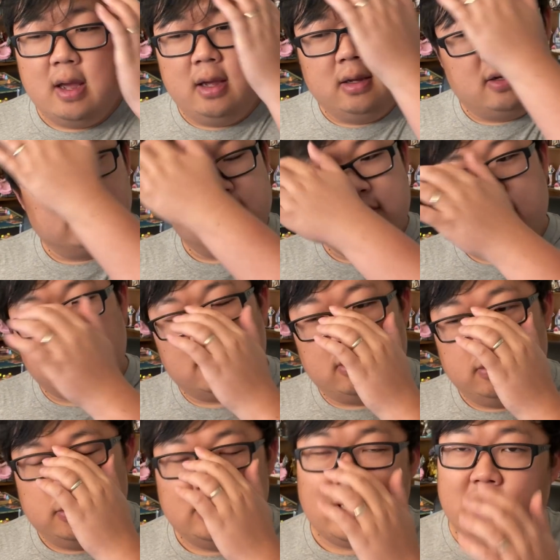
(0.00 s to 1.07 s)
Because there's, you
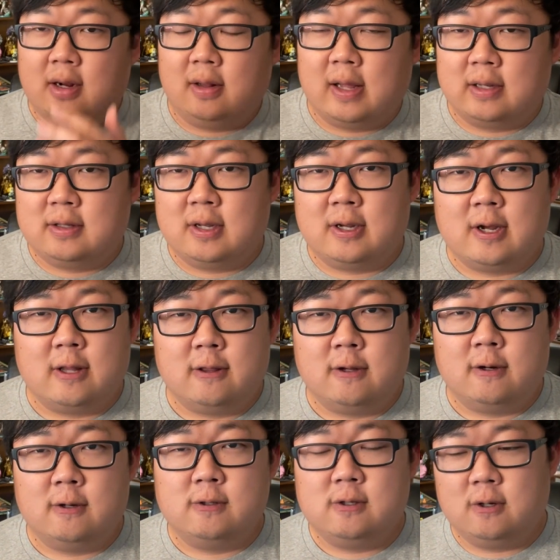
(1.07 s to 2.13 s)
know, set collecting, and
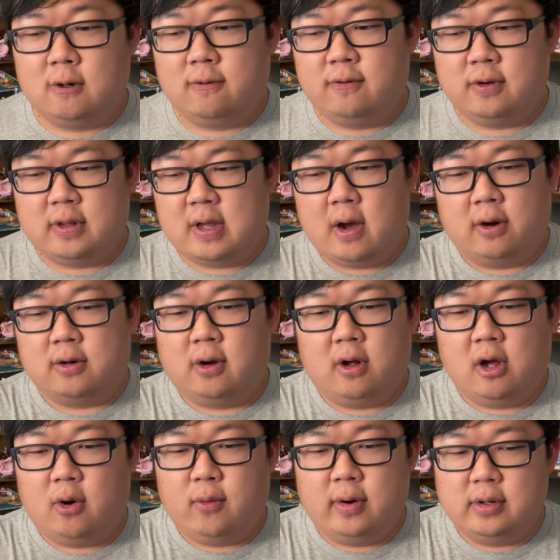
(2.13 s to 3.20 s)
there's, you know, for the
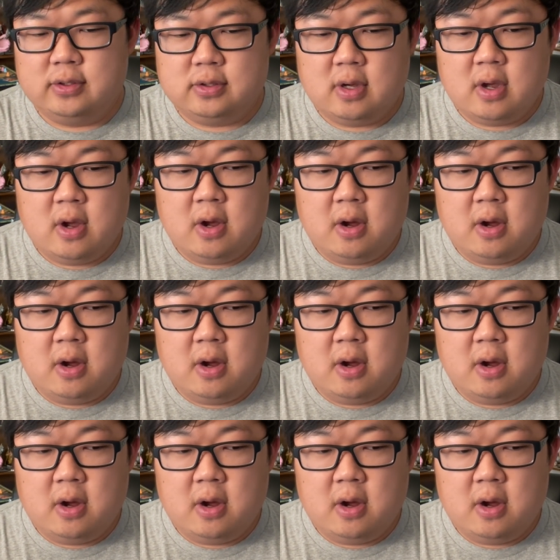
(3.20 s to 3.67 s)
alcohol ones,